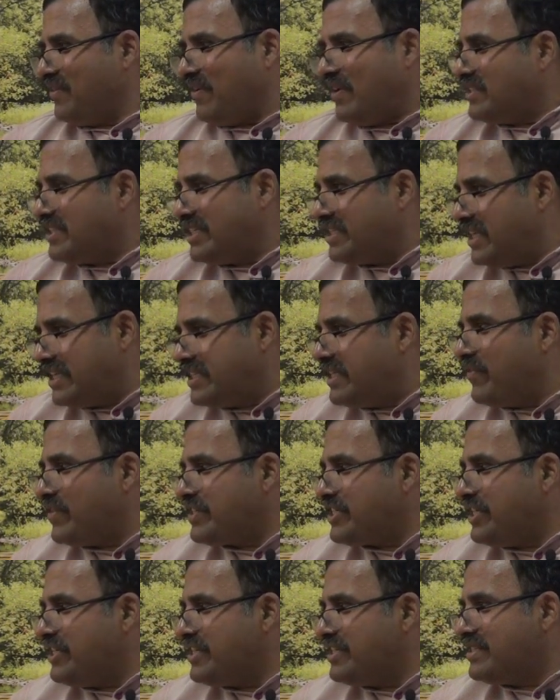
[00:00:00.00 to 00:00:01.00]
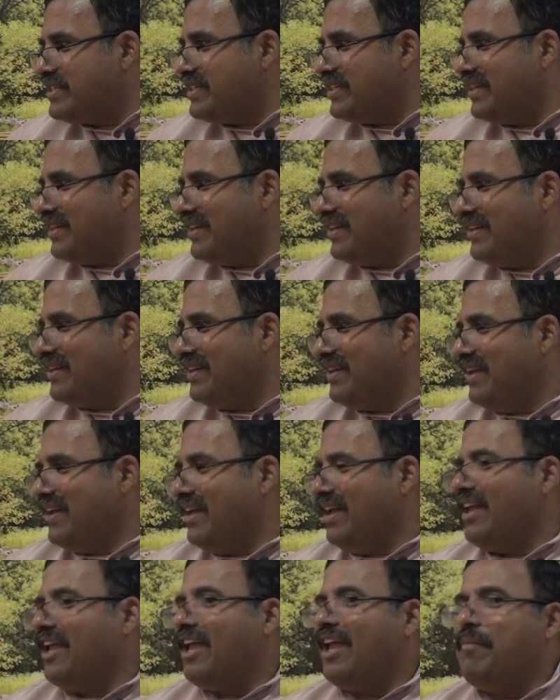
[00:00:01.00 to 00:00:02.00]
consciousness never changes
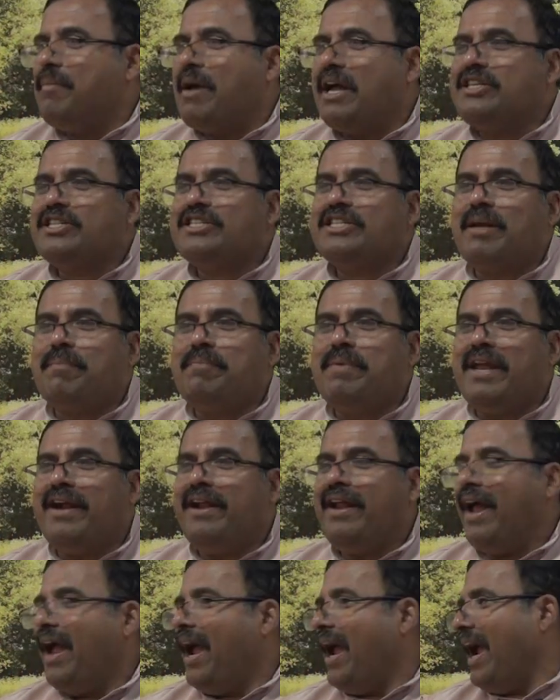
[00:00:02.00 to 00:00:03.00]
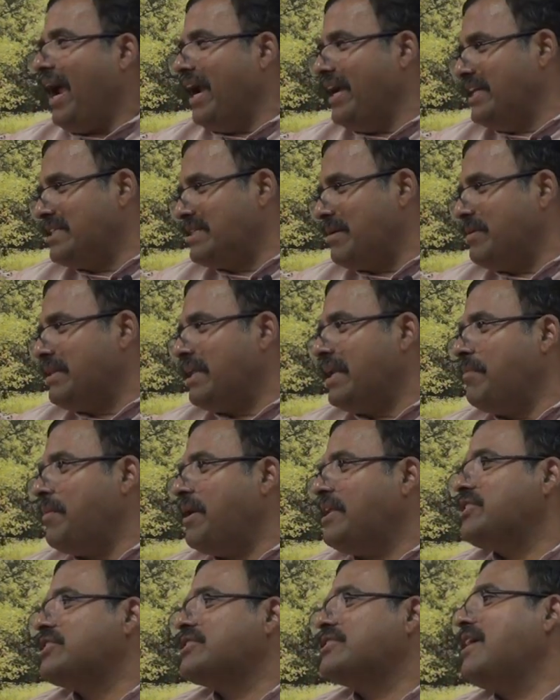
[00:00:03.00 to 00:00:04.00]
imagination appears and disabled that
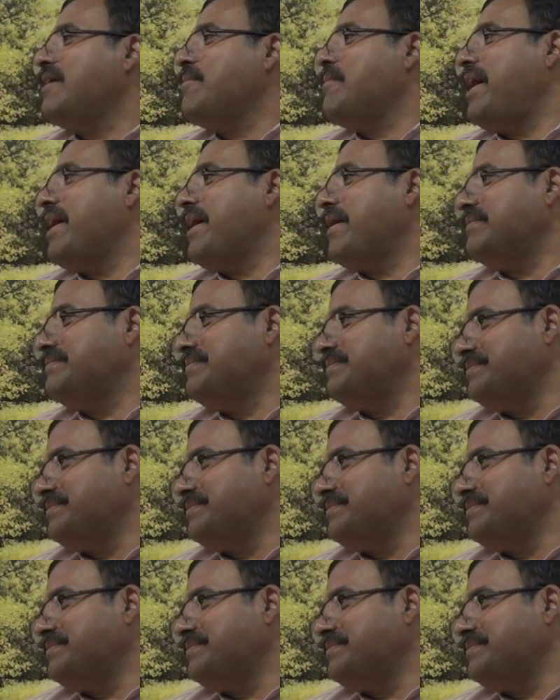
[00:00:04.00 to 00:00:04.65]
imagination is called Maya.